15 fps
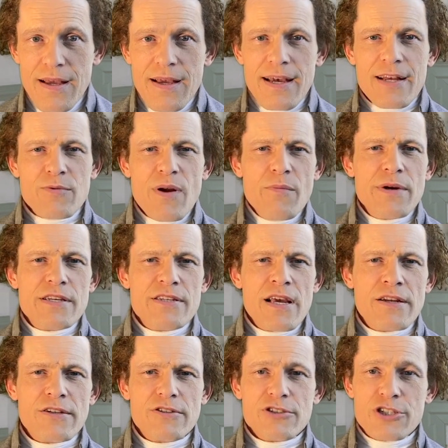And when we
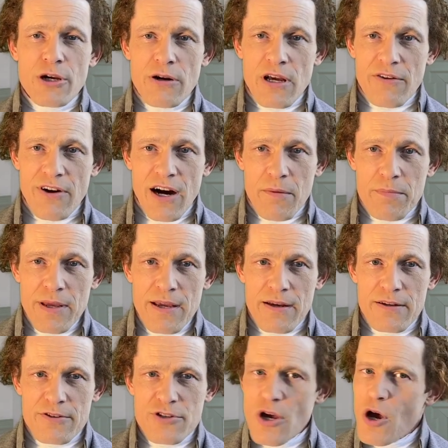said jury of our
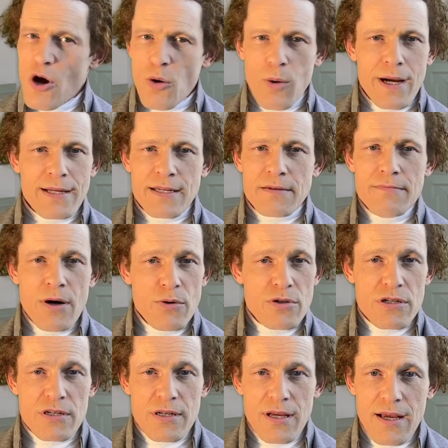peers, we did
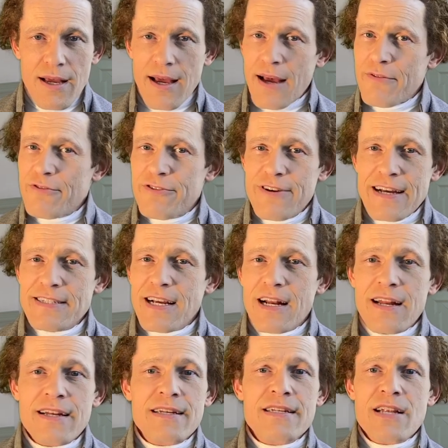most emphatically
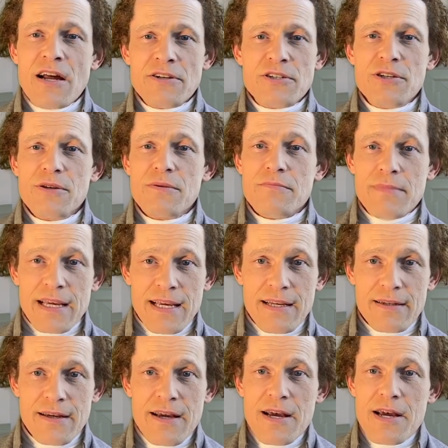not mean